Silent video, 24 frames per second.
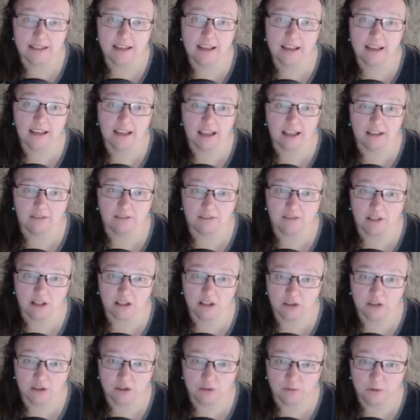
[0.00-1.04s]
have
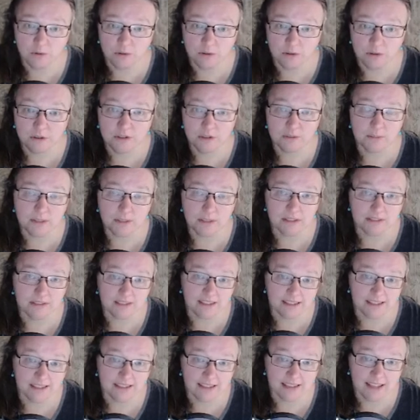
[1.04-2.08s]
launched wars, built
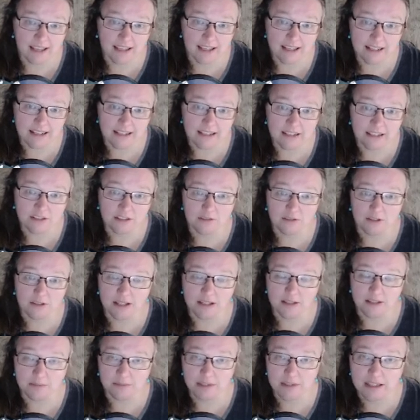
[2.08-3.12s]
societies,
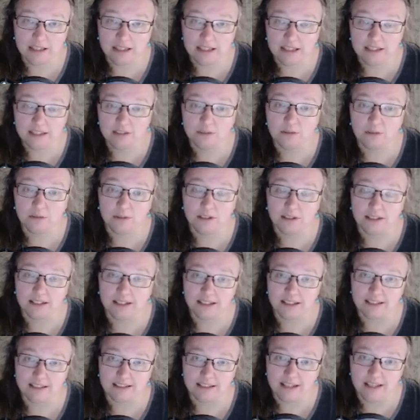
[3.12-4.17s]
created peace,
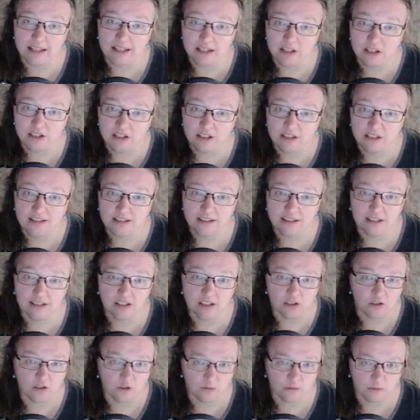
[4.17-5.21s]
organized nations,
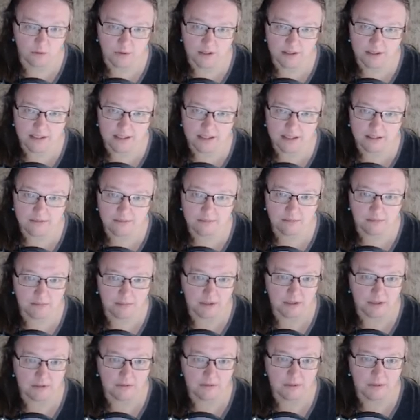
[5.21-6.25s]
destroyed them,
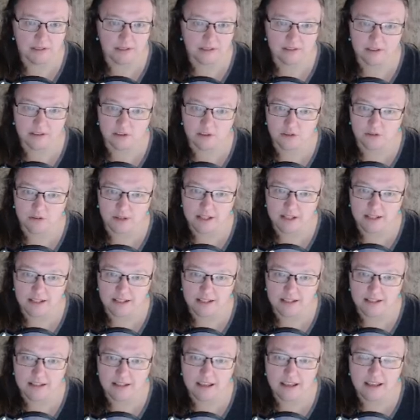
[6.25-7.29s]
built wealth and drained
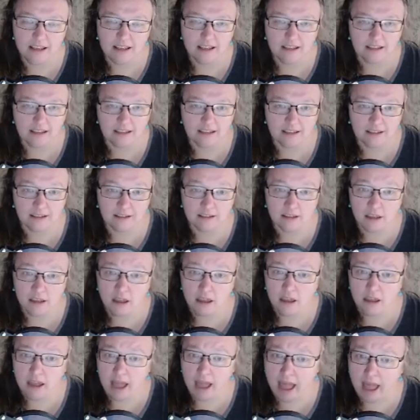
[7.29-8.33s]
it. Like
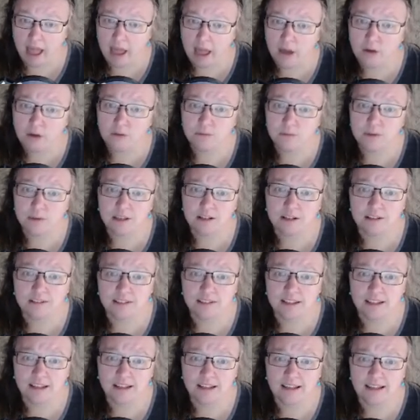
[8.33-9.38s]
how we are
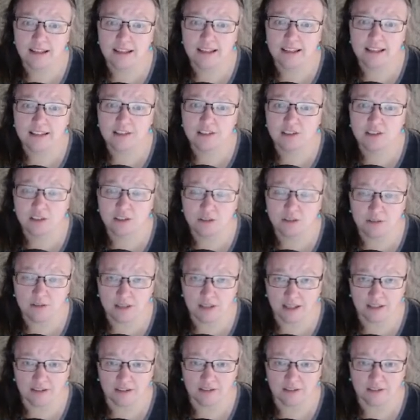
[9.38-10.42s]
tied
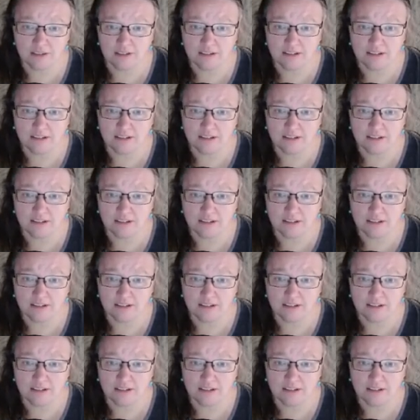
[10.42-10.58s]
together